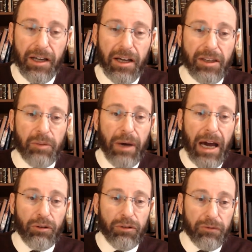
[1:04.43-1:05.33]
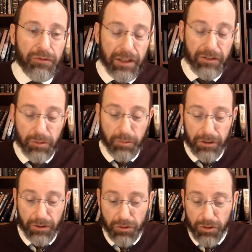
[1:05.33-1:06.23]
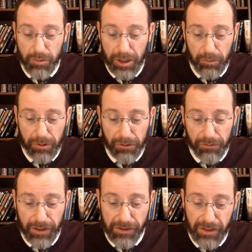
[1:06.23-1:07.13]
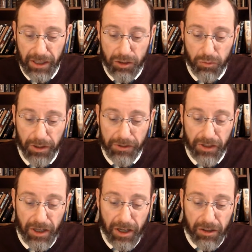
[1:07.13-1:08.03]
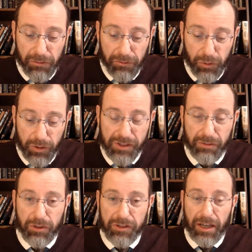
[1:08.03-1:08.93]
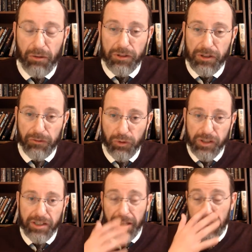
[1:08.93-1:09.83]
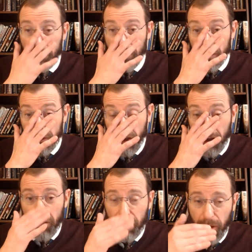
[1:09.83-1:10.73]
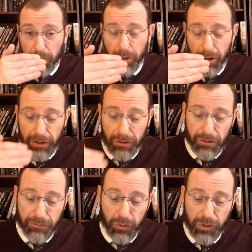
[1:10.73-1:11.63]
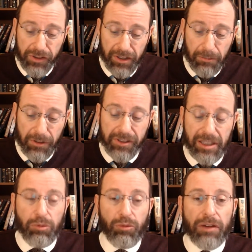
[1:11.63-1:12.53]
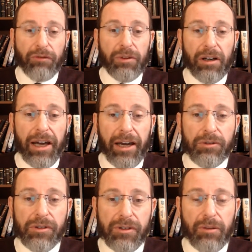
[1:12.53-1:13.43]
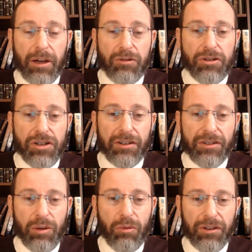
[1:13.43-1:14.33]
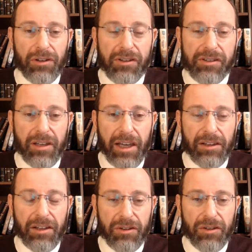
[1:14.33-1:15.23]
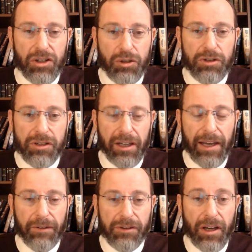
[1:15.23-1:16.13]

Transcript: the power inflicted upon the Jewish people. The first stage was a forced labor to a point of forcing them to sleep away from their houses. The Medrash says that he wanted the Jewish slaves